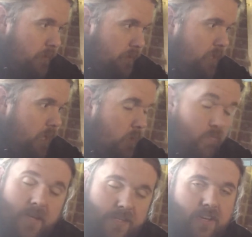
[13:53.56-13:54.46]
yeah,
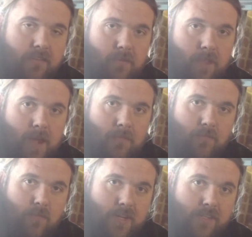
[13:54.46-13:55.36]
really chuffed with that,
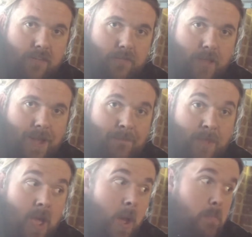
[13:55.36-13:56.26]
really chuffed with that.
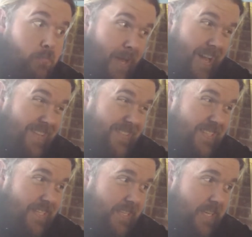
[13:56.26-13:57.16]
But
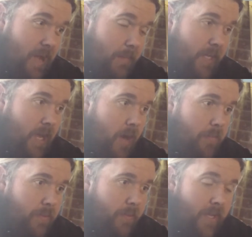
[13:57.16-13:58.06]
coming up
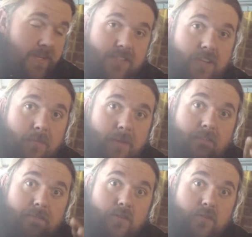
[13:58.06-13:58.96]
is going to be a
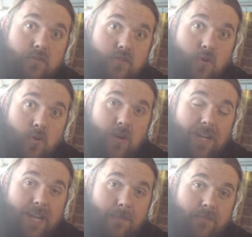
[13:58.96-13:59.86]
few short
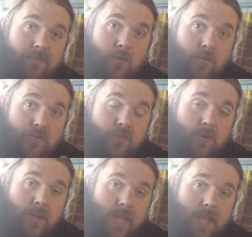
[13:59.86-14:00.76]
clips of yours
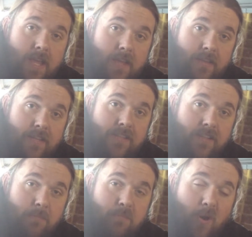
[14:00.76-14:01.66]
truly here getting
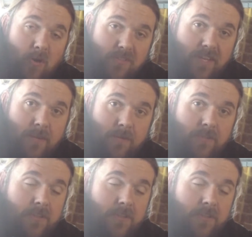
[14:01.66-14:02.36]
the box out.